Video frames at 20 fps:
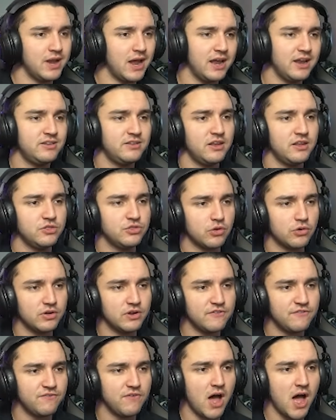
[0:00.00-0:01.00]

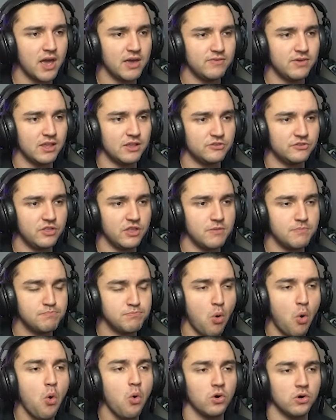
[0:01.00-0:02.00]
1935 is the
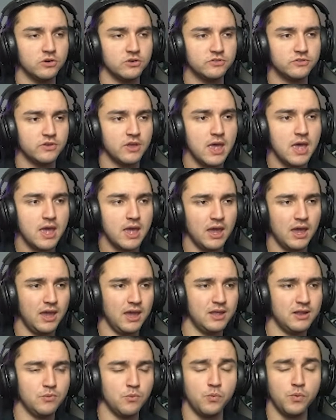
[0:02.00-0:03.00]
port
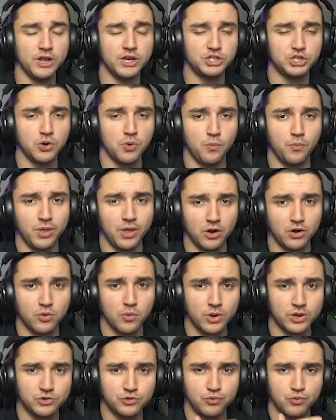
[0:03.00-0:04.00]
in which we are
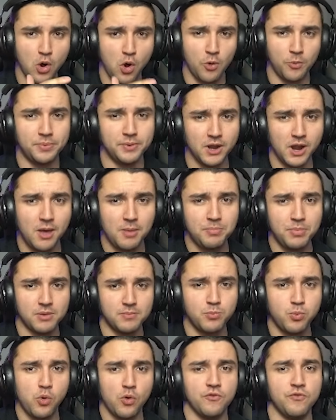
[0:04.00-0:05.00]
going to open up
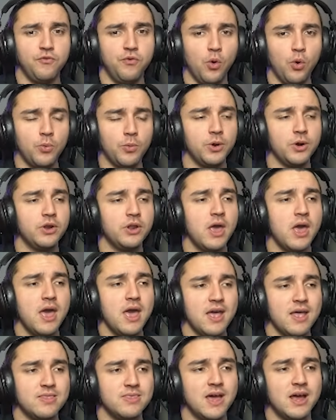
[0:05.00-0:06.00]
and port forward,
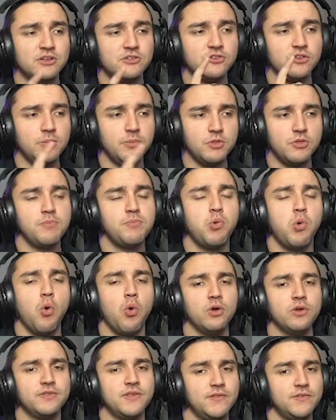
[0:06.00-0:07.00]
and that is going to be the
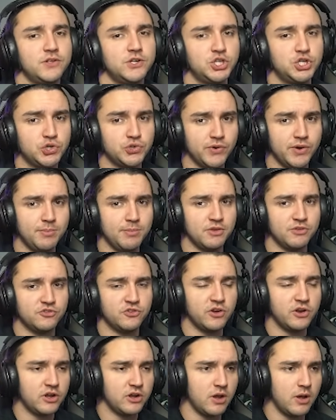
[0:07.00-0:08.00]
port that the stream is
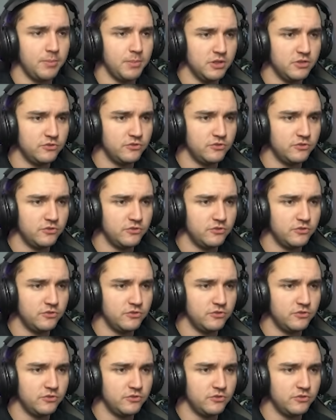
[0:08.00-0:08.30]
going to come